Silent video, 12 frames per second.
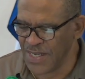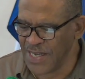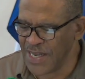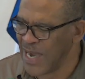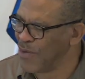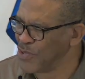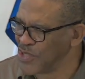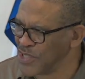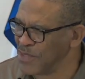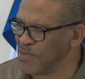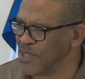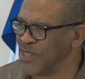Our
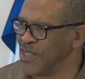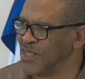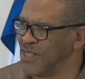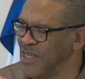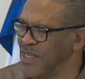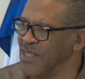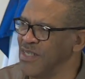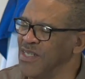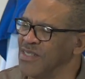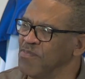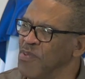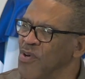subject, again,
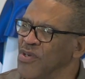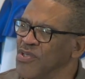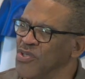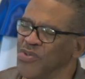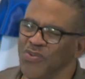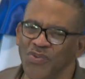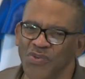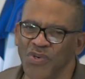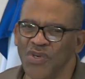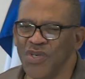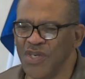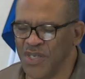is part two
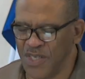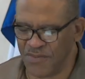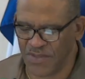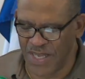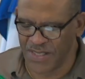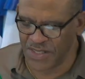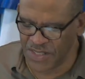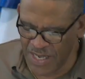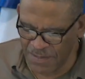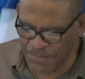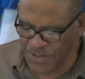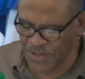of that
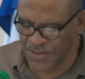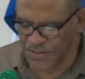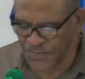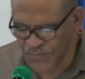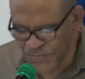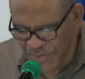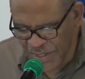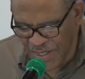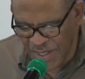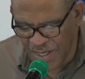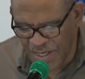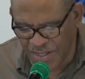chapter,
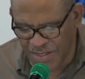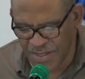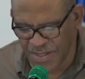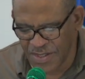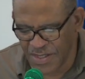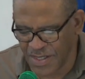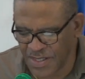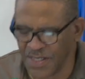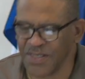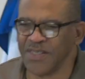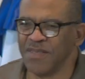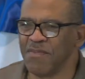a
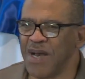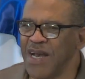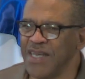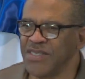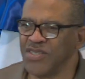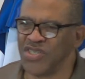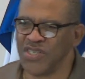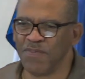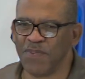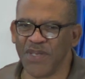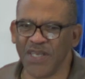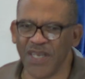customized
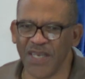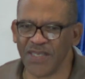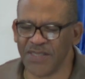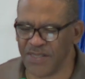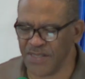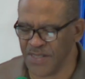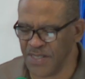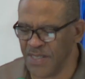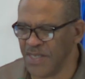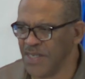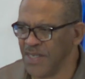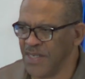GPS.
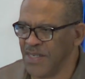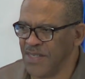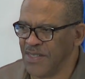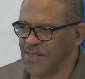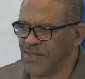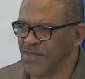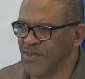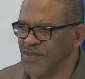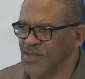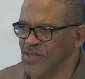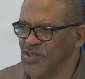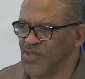And it's
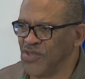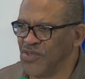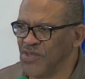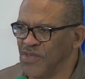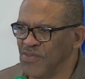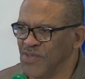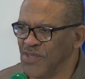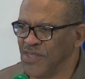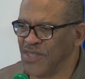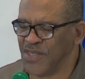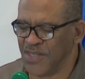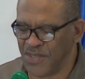certainly sure,
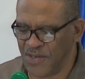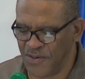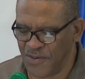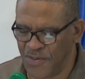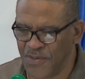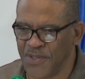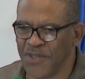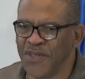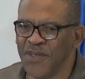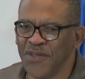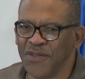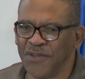Sister Glory
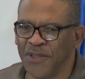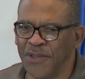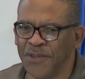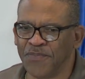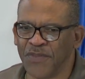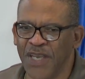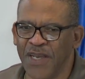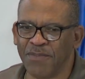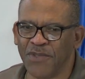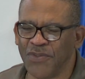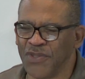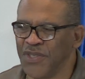
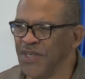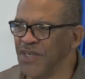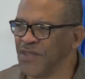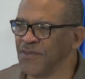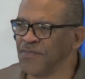Gamma was here.